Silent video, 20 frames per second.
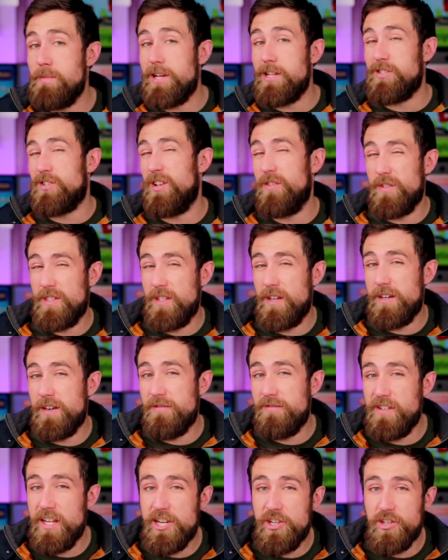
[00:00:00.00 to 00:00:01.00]
because all of a sudden
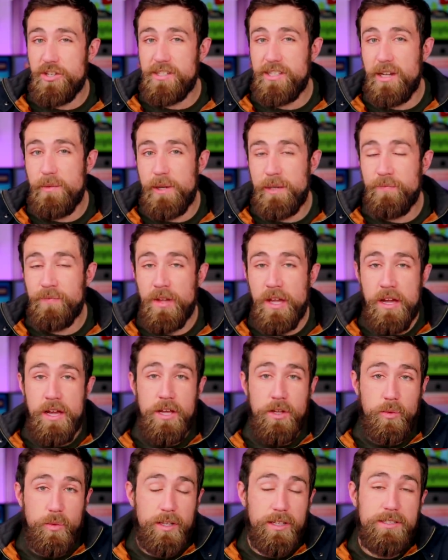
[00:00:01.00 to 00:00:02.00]
inflation is coming,
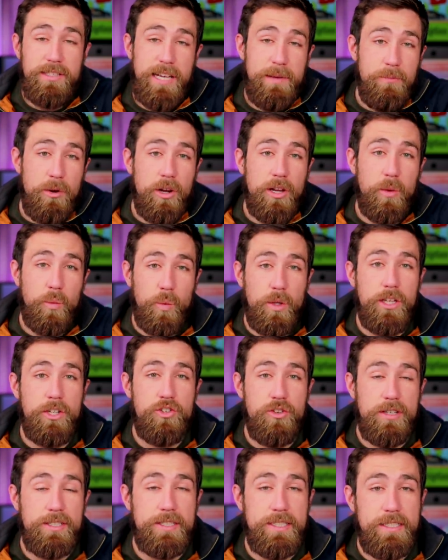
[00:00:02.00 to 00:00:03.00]
the real estate market will
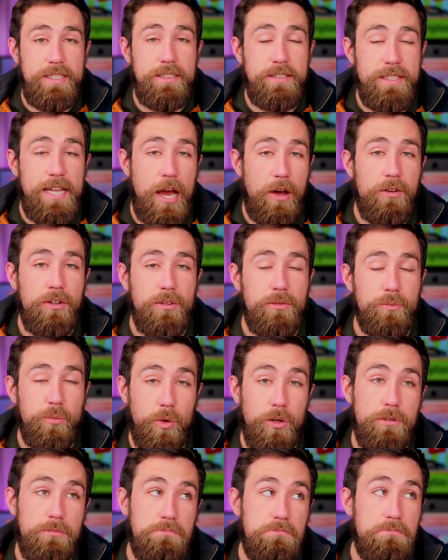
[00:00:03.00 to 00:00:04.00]
adjust
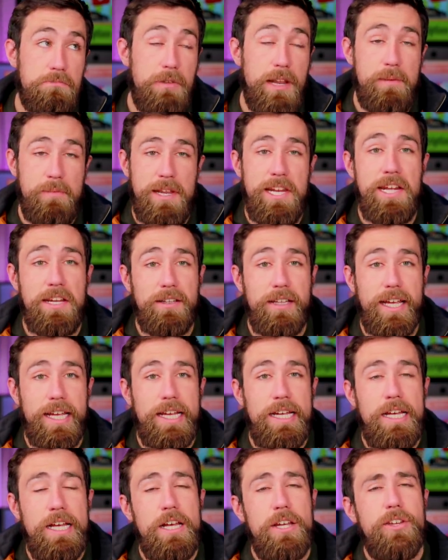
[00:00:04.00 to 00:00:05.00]
downward immediately.
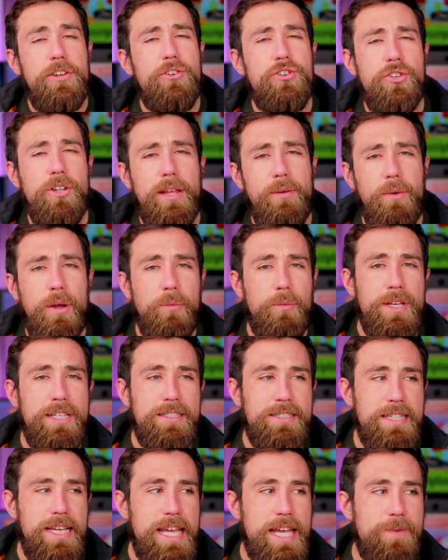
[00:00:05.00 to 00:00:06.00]
Usually, when we
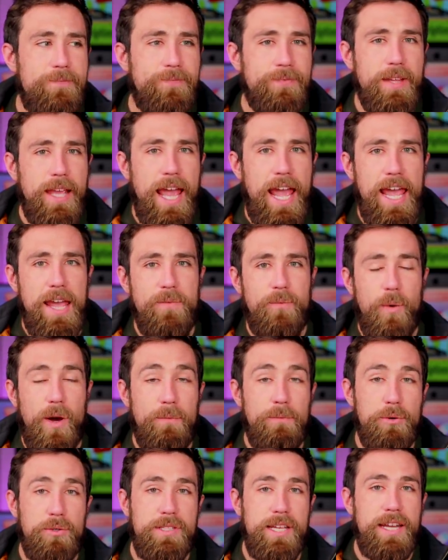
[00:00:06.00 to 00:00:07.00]
see a
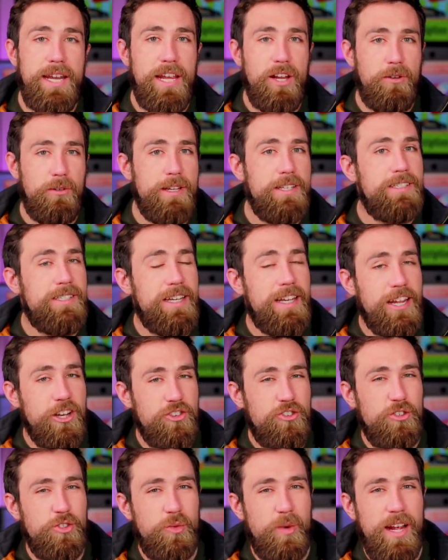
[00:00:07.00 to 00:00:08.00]
1% increase in
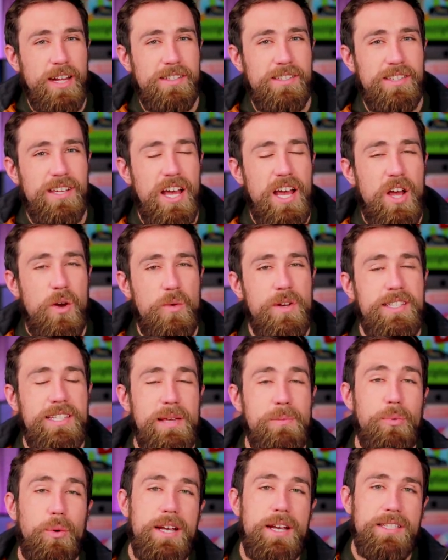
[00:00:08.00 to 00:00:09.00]
interest rates, we
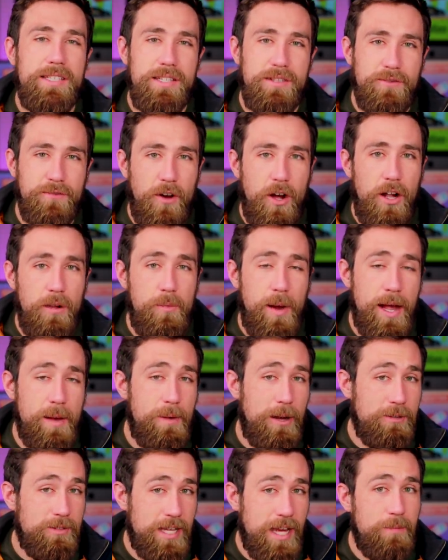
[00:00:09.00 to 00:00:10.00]
see prices fall by
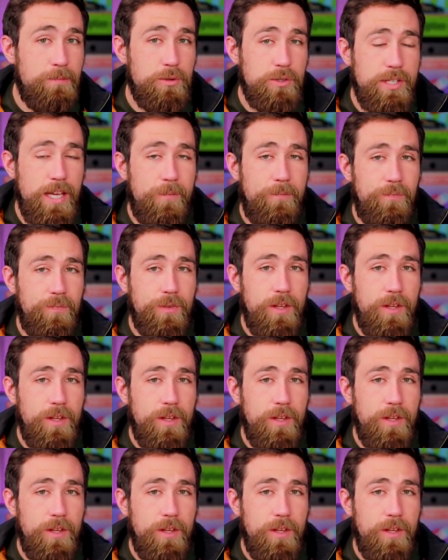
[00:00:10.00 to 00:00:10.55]
about 10%.